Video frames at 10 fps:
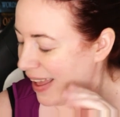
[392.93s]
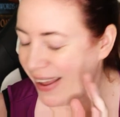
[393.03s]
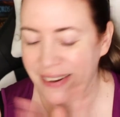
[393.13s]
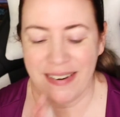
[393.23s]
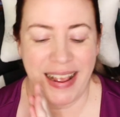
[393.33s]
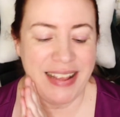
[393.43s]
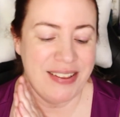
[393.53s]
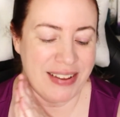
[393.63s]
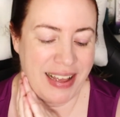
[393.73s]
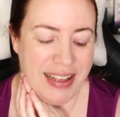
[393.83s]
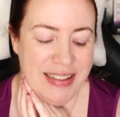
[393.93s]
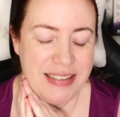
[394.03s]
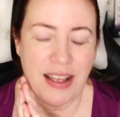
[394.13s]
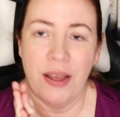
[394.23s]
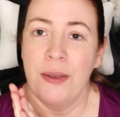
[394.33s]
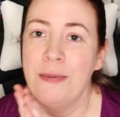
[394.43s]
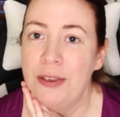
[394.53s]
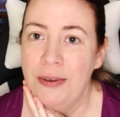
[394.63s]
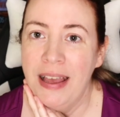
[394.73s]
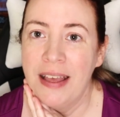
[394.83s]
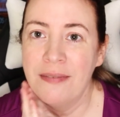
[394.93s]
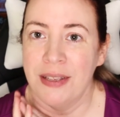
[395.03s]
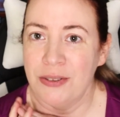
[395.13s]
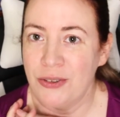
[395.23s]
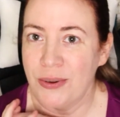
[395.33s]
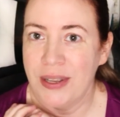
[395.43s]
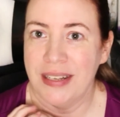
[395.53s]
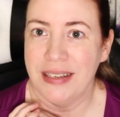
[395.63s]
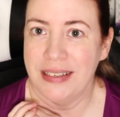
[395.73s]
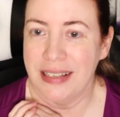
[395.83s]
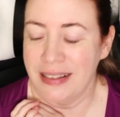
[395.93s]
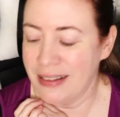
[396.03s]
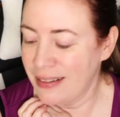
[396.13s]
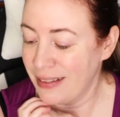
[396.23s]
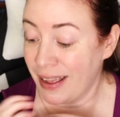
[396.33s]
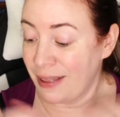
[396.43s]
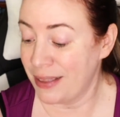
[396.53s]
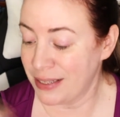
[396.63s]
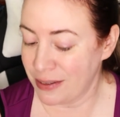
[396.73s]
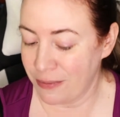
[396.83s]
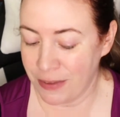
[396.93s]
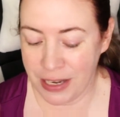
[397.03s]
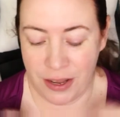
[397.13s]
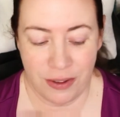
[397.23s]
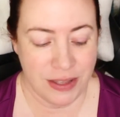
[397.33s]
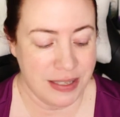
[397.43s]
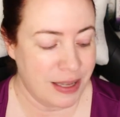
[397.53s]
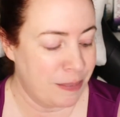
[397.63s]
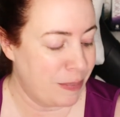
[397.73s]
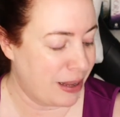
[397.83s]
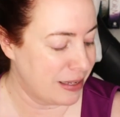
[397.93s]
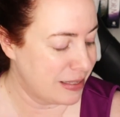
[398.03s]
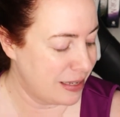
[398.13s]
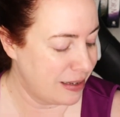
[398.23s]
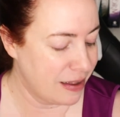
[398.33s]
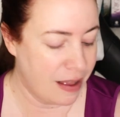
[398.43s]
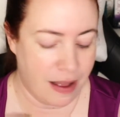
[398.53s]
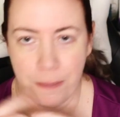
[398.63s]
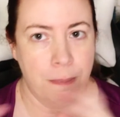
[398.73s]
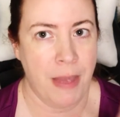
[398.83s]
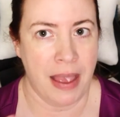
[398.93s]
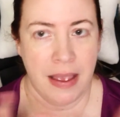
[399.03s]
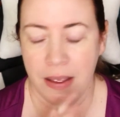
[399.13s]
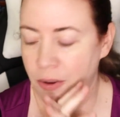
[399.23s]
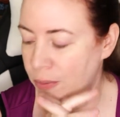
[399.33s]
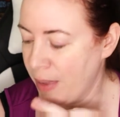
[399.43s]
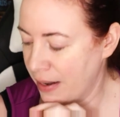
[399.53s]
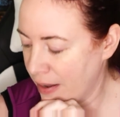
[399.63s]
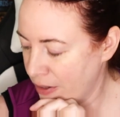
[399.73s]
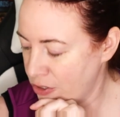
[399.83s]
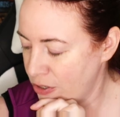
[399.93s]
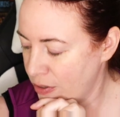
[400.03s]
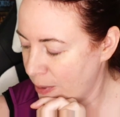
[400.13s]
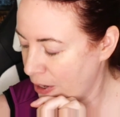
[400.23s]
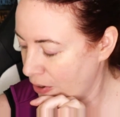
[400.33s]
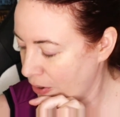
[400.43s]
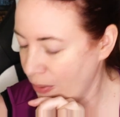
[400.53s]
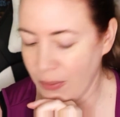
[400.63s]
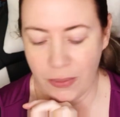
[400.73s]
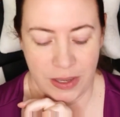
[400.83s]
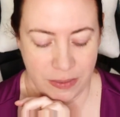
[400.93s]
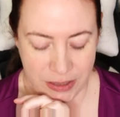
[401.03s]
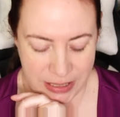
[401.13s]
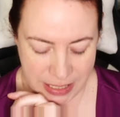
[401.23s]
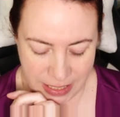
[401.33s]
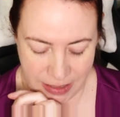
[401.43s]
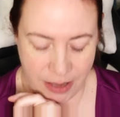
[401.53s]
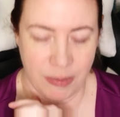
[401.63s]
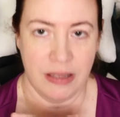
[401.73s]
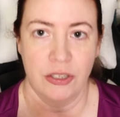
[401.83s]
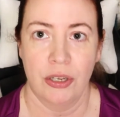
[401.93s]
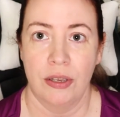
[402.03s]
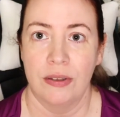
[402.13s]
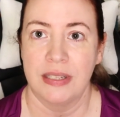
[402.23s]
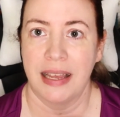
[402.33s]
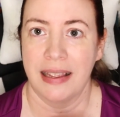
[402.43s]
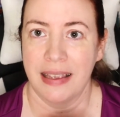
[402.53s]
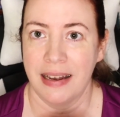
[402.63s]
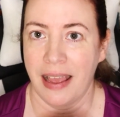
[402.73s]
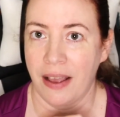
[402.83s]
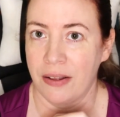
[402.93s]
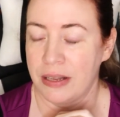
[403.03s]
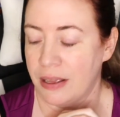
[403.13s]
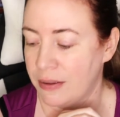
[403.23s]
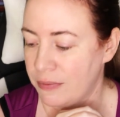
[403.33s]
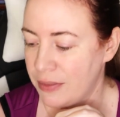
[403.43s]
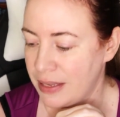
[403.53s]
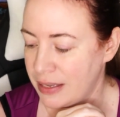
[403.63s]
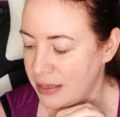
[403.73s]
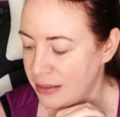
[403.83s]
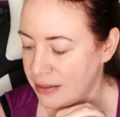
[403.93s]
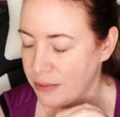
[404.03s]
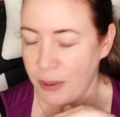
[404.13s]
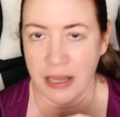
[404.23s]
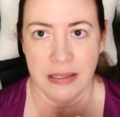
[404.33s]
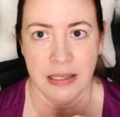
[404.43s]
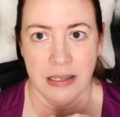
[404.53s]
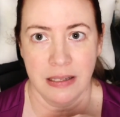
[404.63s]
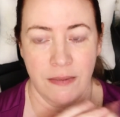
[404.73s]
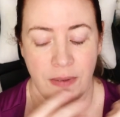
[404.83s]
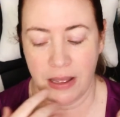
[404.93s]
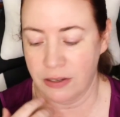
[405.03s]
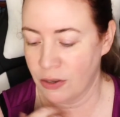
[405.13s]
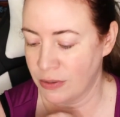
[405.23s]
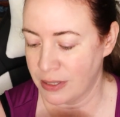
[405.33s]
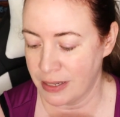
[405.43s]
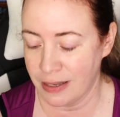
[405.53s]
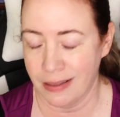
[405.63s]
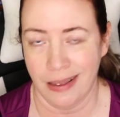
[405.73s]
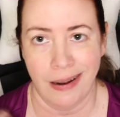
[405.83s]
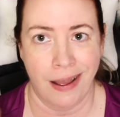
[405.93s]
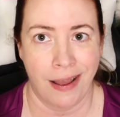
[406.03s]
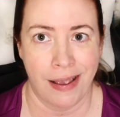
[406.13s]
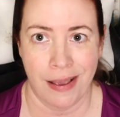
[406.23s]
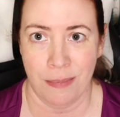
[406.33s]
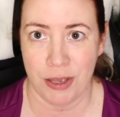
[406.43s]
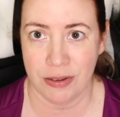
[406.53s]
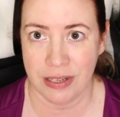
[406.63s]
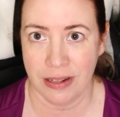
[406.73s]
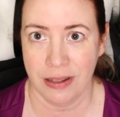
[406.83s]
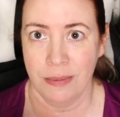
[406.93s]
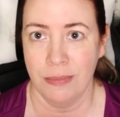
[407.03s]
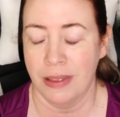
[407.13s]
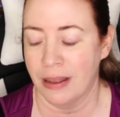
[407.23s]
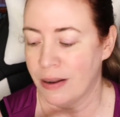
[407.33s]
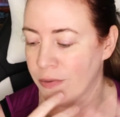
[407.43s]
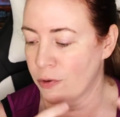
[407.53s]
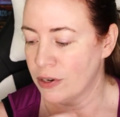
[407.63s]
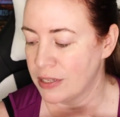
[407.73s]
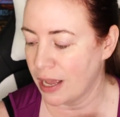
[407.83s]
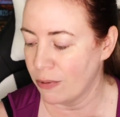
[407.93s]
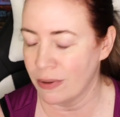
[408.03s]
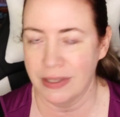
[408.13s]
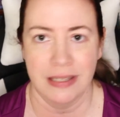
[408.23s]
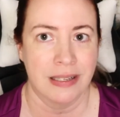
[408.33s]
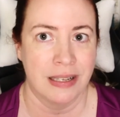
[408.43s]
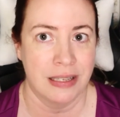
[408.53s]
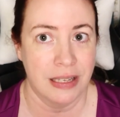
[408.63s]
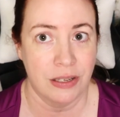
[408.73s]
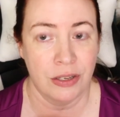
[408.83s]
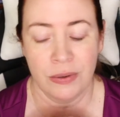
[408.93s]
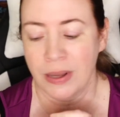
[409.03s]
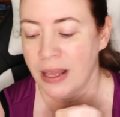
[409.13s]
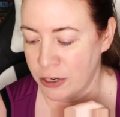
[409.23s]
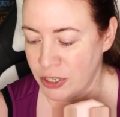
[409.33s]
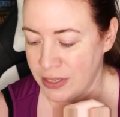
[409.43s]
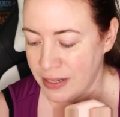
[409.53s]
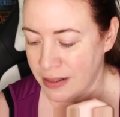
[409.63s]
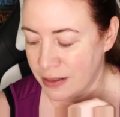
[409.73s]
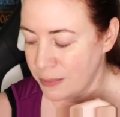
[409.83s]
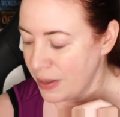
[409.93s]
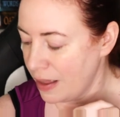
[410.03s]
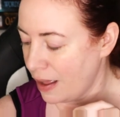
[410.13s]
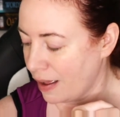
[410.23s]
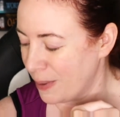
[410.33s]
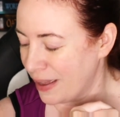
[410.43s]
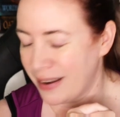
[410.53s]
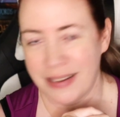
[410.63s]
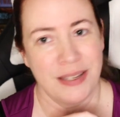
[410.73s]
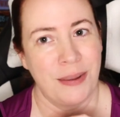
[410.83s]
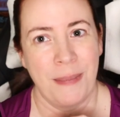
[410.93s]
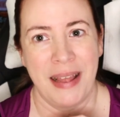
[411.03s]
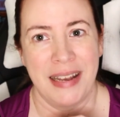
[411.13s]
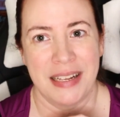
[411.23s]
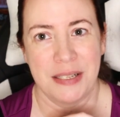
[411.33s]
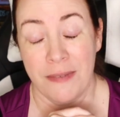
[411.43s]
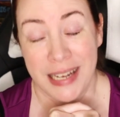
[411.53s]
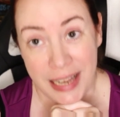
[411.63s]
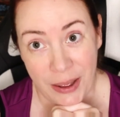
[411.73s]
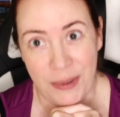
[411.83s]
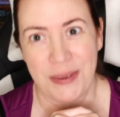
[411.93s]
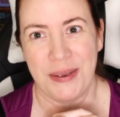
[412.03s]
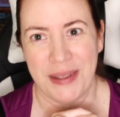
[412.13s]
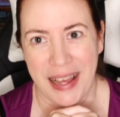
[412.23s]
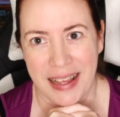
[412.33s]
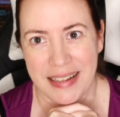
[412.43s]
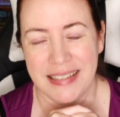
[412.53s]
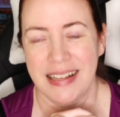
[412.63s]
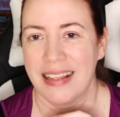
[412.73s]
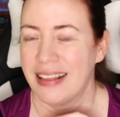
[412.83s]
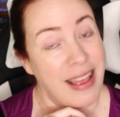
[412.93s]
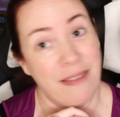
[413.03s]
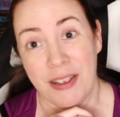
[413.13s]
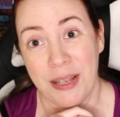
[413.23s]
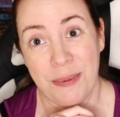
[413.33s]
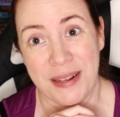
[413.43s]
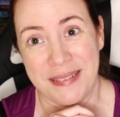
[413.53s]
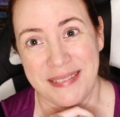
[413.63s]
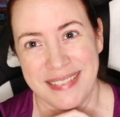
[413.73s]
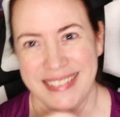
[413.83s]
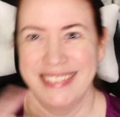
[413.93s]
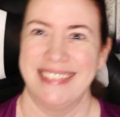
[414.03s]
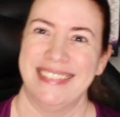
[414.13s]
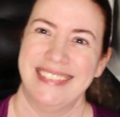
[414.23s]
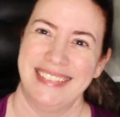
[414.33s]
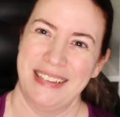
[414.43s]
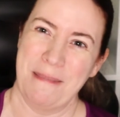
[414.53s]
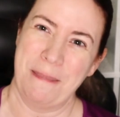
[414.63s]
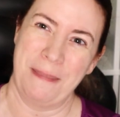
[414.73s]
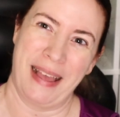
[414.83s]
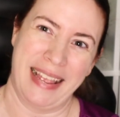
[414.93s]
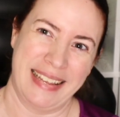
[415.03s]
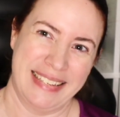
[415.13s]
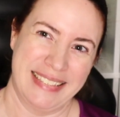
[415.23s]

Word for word: Alright you guys, I hope you have enjoyed to, uh, this video, this unboxing. May or may not do the bear hole. We will see how much use I get out of these boxes. If I don't see that I am using them, then of course I will discontinue purchasing them. But until my next video, you guys, have a good one. Bye.